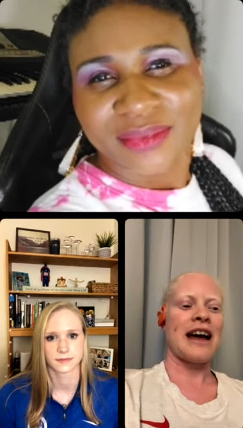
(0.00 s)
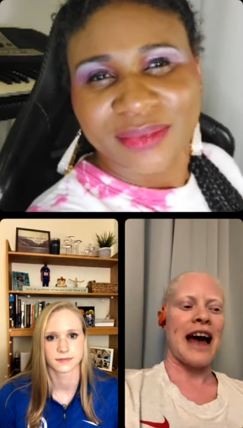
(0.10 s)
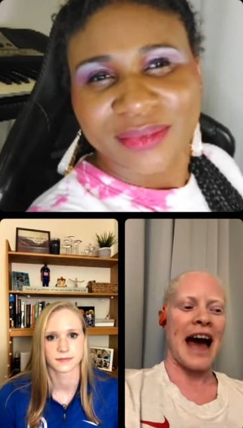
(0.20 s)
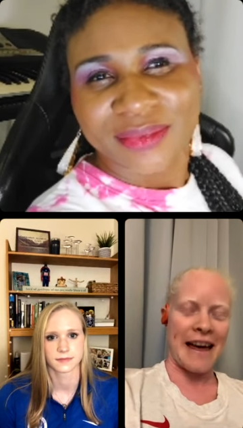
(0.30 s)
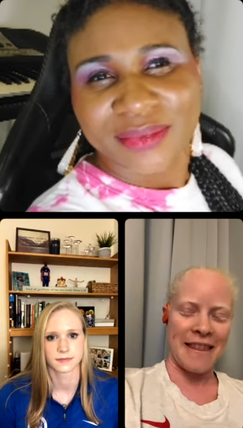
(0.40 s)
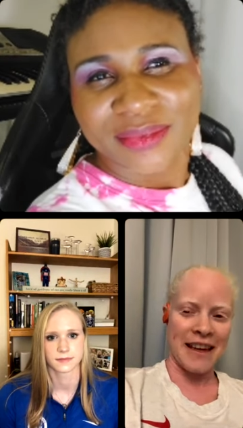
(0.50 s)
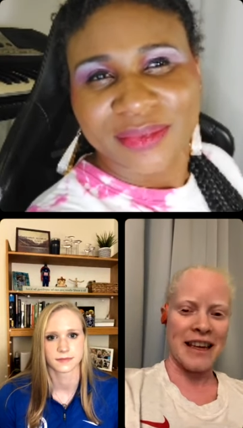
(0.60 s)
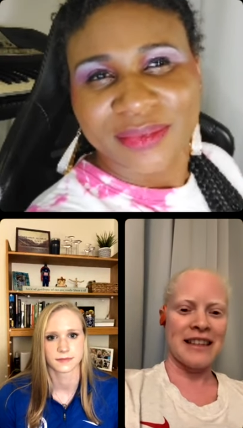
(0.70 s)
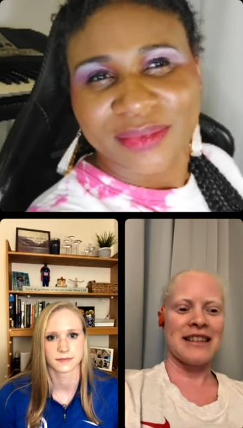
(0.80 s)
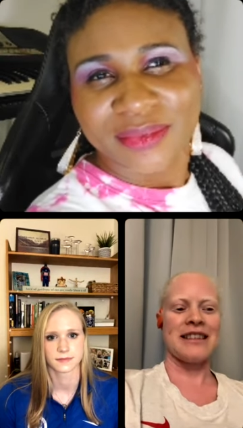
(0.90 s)

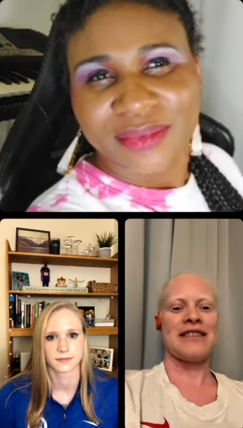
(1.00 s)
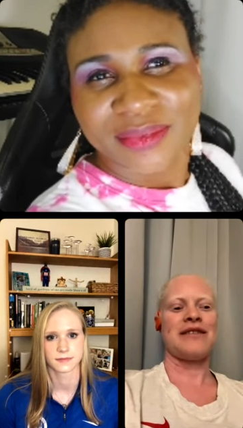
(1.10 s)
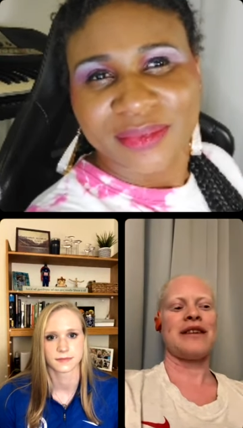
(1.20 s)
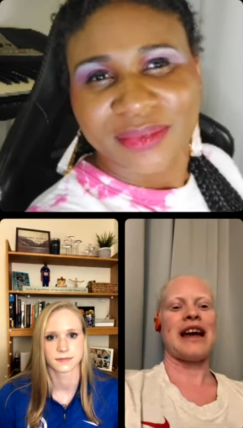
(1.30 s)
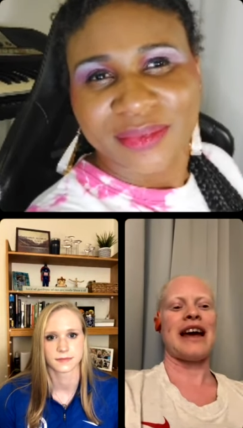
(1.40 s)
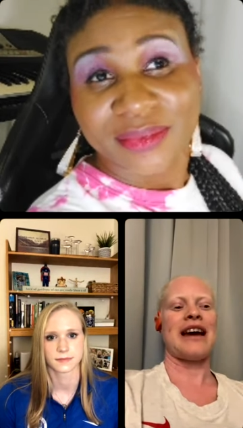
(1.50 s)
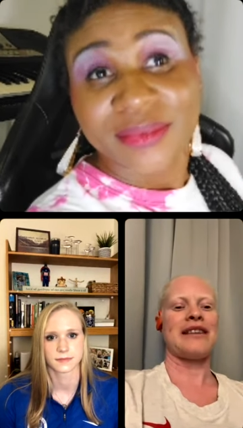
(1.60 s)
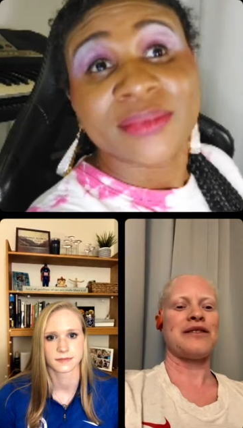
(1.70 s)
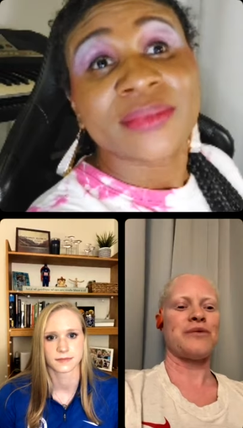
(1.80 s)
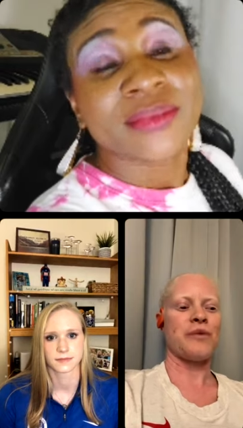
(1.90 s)
Speaker 1: athletes
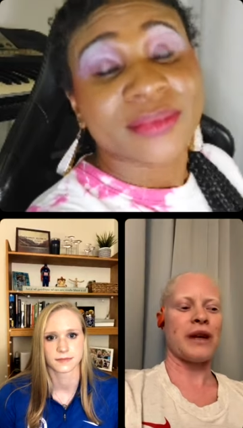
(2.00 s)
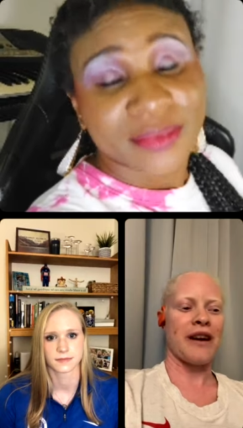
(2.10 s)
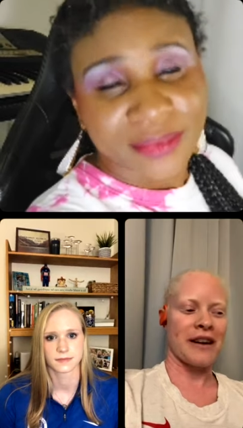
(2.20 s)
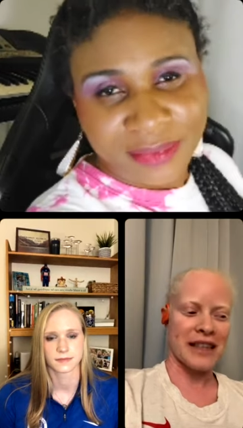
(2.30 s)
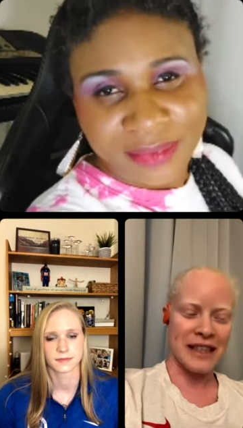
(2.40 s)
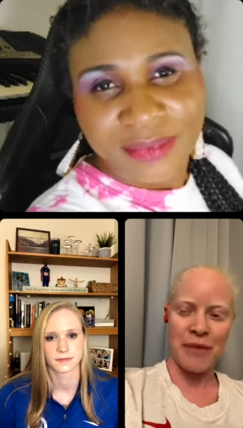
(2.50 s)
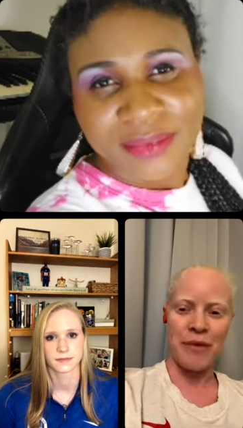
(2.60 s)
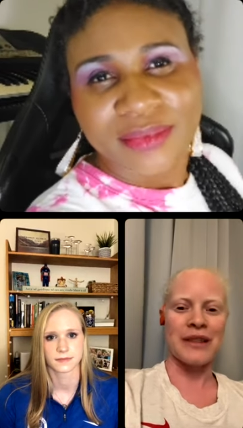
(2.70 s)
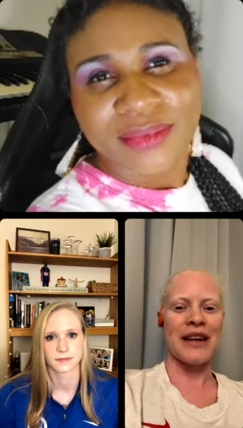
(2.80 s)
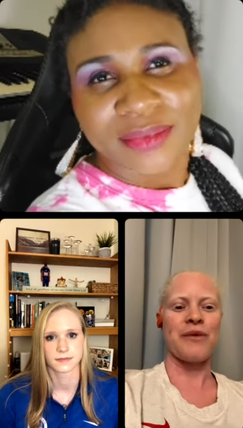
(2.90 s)
and we are
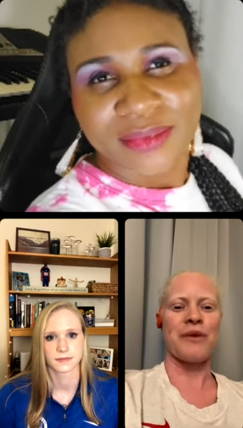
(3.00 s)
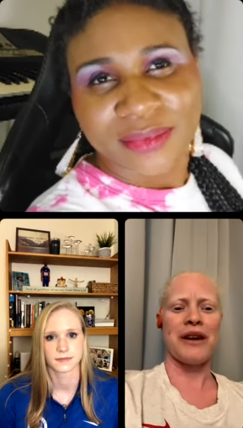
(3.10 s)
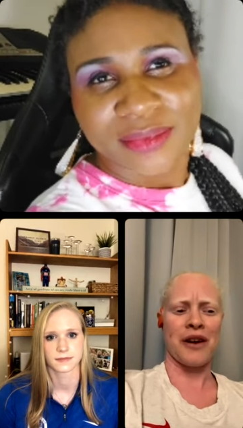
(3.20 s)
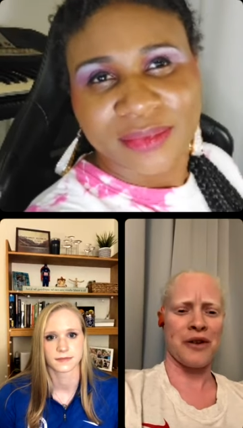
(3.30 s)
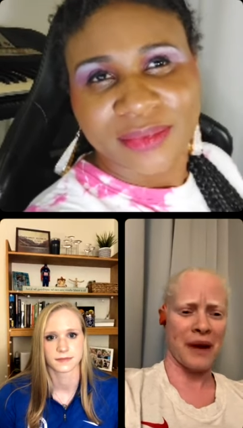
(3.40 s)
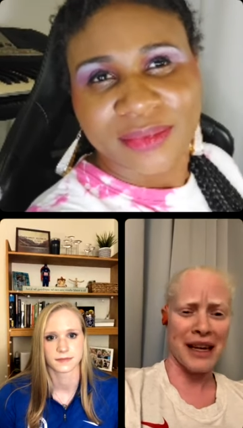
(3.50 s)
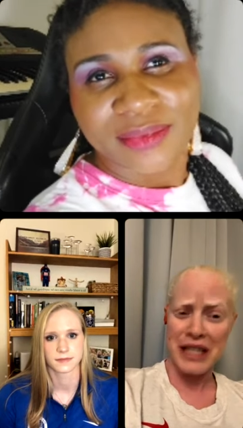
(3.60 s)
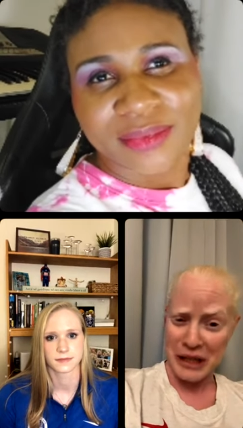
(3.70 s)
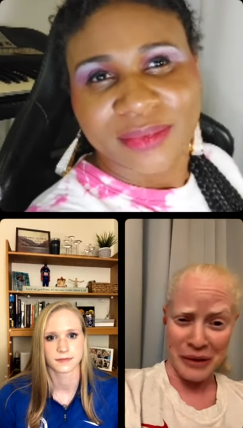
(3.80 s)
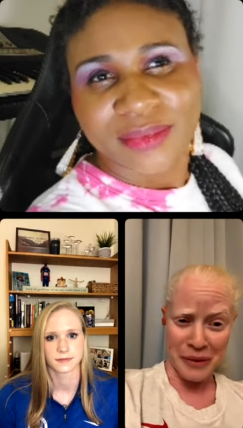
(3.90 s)
disabled and we are great
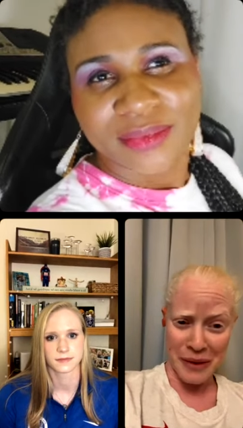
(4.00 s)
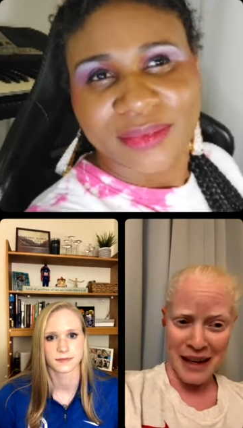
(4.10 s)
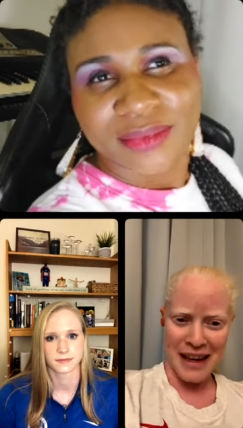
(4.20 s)
too.